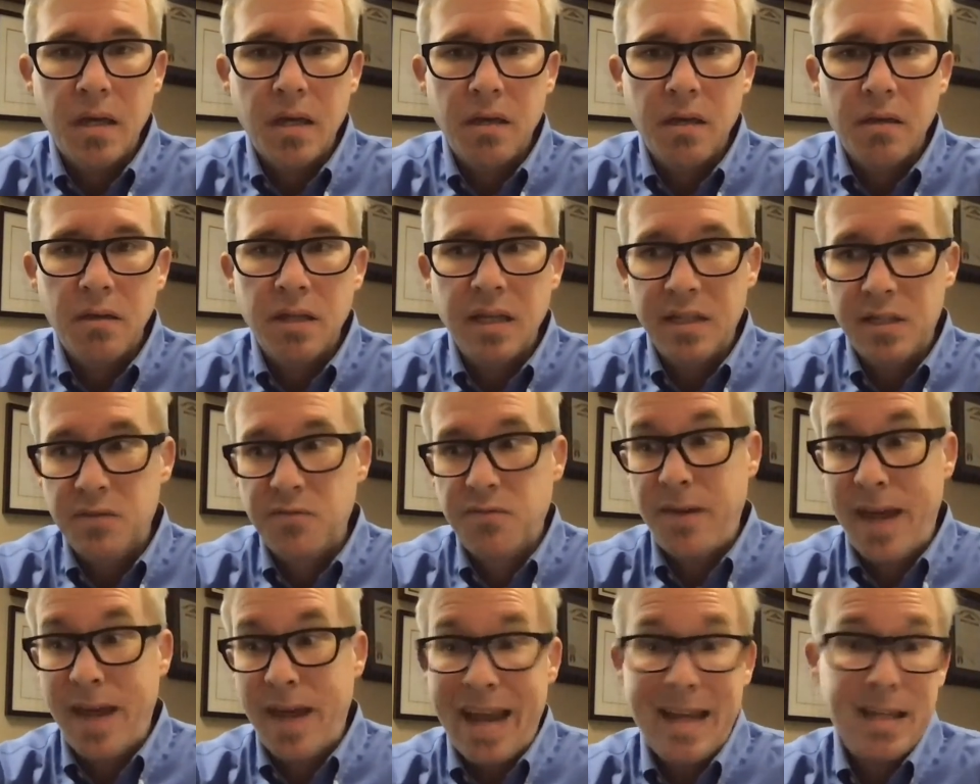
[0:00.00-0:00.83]
it's
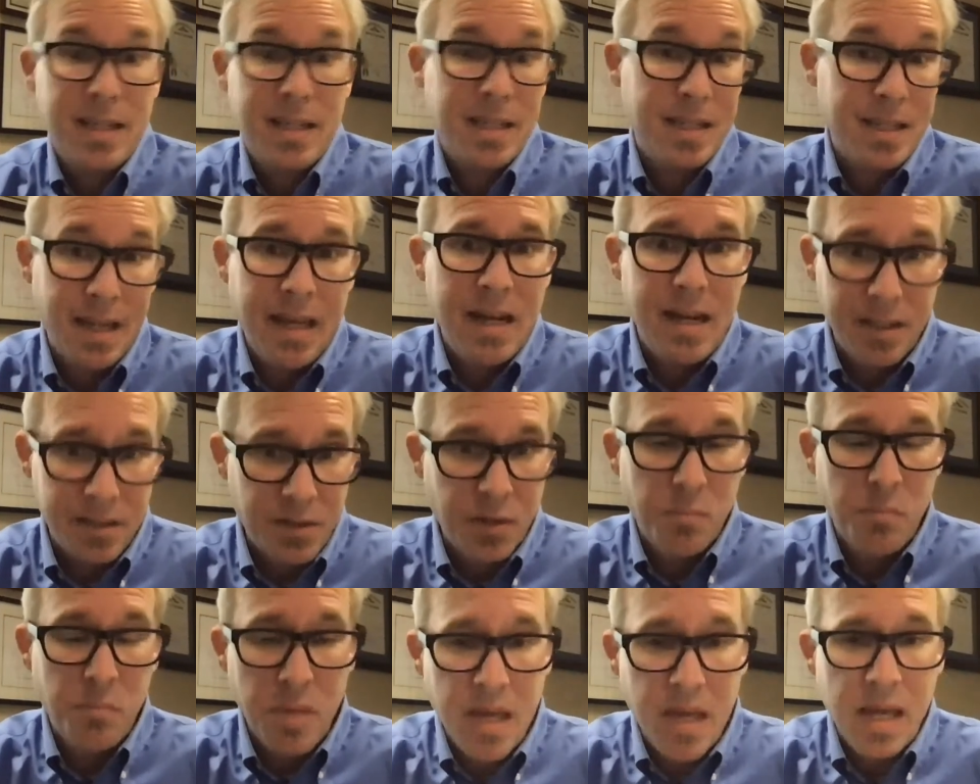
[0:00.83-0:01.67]
fascinating
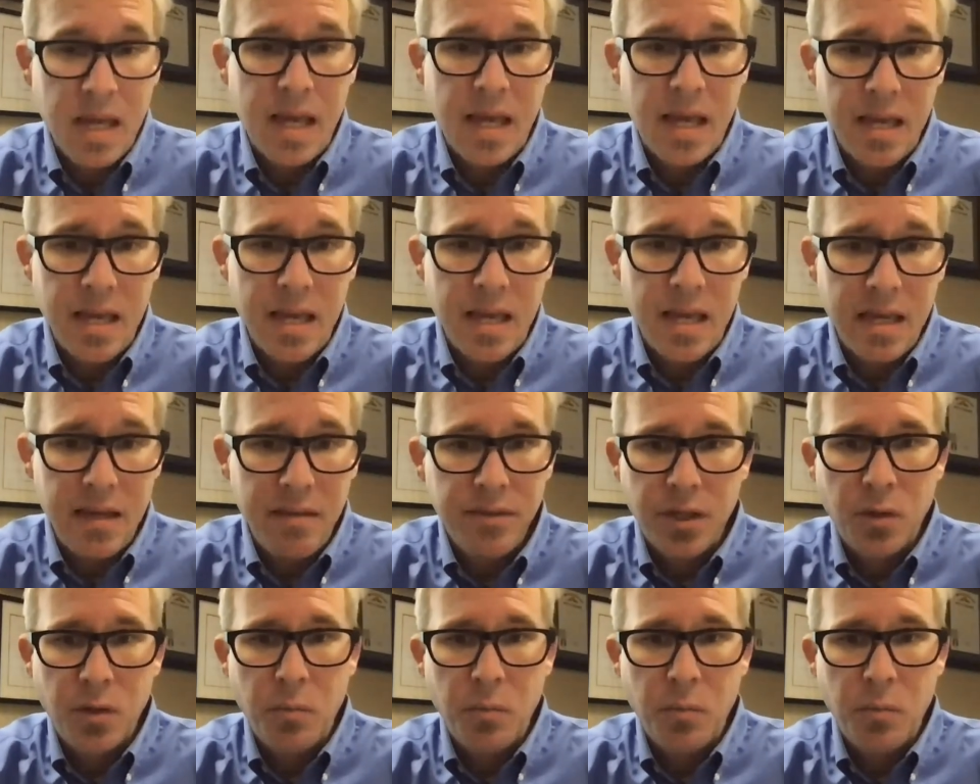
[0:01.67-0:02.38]
to me,